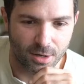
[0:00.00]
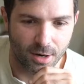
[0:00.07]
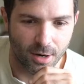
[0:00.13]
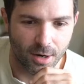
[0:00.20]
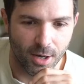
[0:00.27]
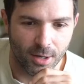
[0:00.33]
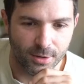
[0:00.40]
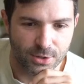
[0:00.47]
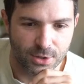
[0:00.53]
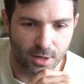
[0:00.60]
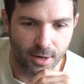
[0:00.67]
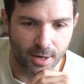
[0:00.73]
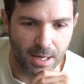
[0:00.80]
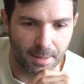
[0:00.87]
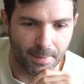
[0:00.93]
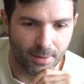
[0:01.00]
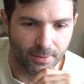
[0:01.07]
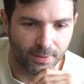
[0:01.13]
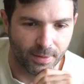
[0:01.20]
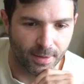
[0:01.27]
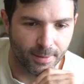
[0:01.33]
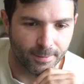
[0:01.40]
Oh, sorry about
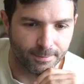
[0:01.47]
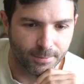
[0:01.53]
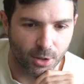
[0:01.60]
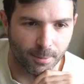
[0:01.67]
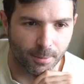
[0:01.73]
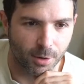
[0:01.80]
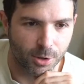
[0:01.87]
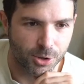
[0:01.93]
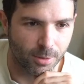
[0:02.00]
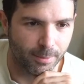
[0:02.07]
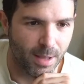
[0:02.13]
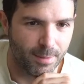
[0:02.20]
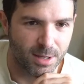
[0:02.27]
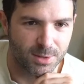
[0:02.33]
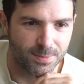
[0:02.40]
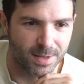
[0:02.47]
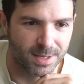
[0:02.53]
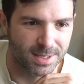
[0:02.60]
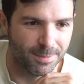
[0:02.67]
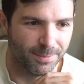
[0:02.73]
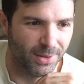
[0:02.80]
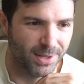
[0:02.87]
the commercial. Maybe it's because
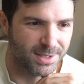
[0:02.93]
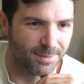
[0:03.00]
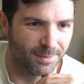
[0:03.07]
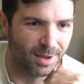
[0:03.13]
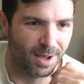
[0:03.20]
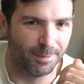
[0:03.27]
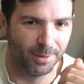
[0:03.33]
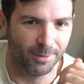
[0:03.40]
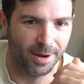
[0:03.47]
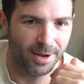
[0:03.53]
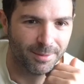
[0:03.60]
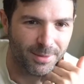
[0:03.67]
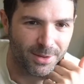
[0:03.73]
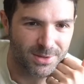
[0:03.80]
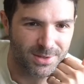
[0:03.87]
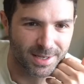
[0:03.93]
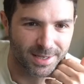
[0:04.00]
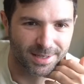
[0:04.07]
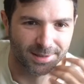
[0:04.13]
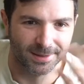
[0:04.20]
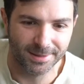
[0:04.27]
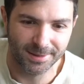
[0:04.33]
I played some copyrighted
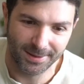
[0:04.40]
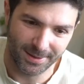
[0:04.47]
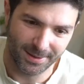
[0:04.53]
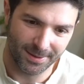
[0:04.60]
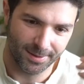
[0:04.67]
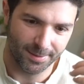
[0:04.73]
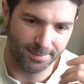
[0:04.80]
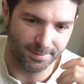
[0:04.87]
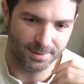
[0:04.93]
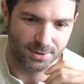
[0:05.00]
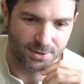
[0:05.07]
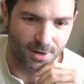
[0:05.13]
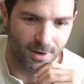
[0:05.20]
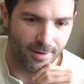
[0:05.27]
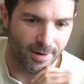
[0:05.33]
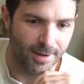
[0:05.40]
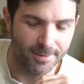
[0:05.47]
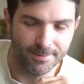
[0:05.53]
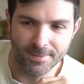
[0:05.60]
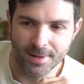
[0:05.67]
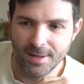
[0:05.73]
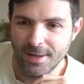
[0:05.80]
music. Sorry.
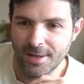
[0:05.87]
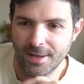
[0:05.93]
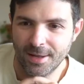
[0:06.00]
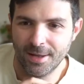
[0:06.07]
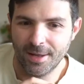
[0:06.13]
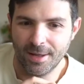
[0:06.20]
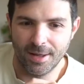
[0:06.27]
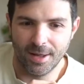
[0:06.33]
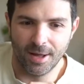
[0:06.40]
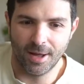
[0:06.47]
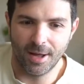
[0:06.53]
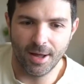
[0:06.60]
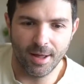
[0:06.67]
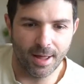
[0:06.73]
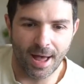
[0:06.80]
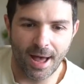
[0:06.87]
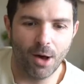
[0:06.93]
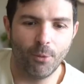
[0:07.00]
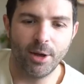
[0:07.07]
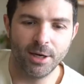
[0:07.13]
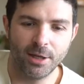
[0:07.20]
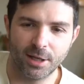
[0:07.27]
How
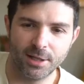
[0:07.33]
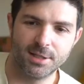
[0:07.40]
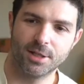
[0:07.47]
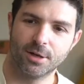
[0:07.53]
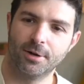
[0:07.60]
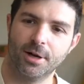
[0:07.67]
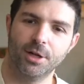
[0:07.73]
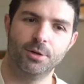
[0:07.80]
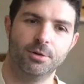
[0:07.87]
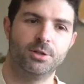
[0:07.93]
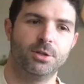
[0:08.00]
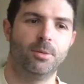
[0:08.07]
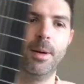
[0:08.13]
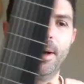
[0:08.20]
inconsiderate, YouTube.